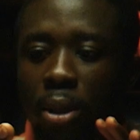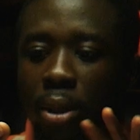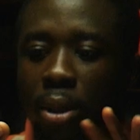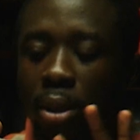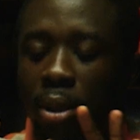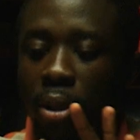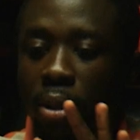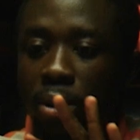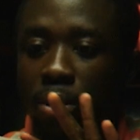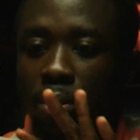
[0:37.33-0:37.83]

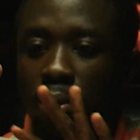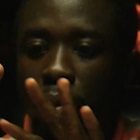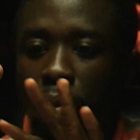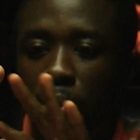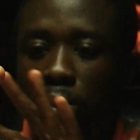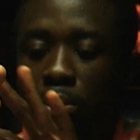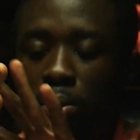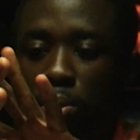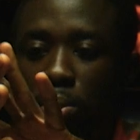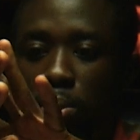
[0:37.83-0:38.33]

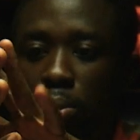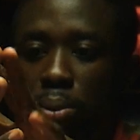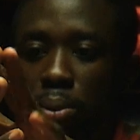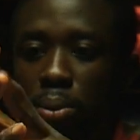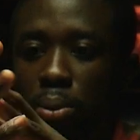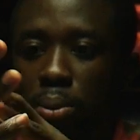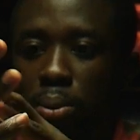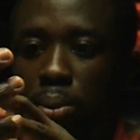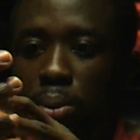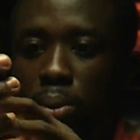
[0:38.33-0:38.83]

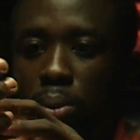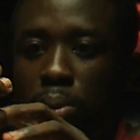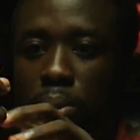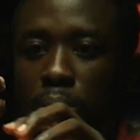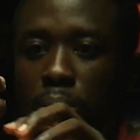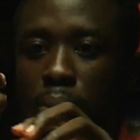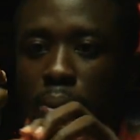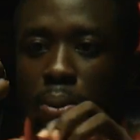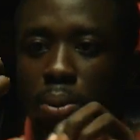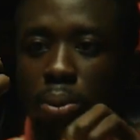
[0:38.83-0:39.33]

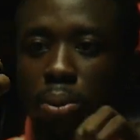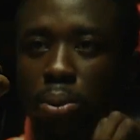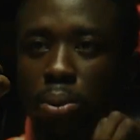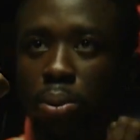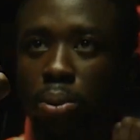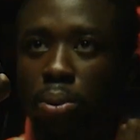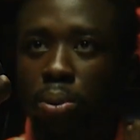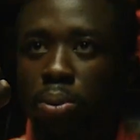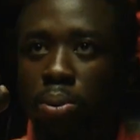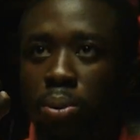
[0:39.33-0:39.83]

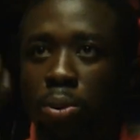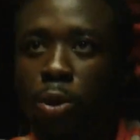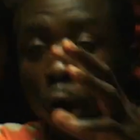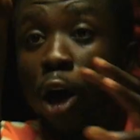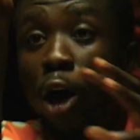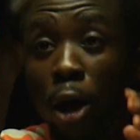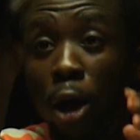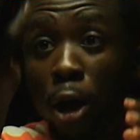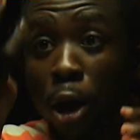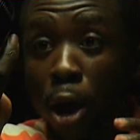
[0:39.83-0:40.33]

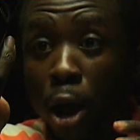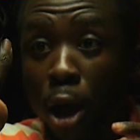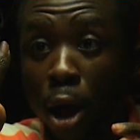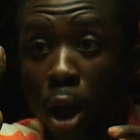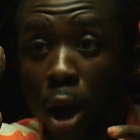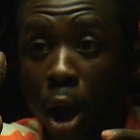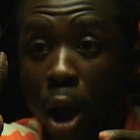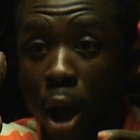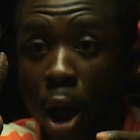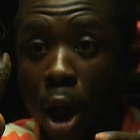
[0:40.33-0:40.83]

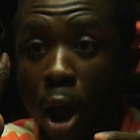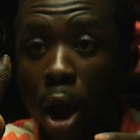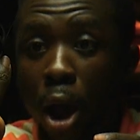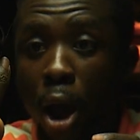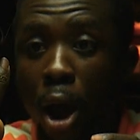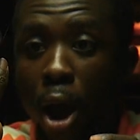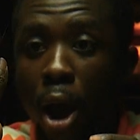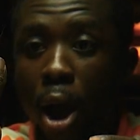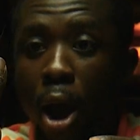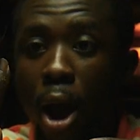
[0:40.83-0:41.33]

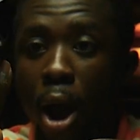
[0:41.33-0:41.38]
(no one is talking)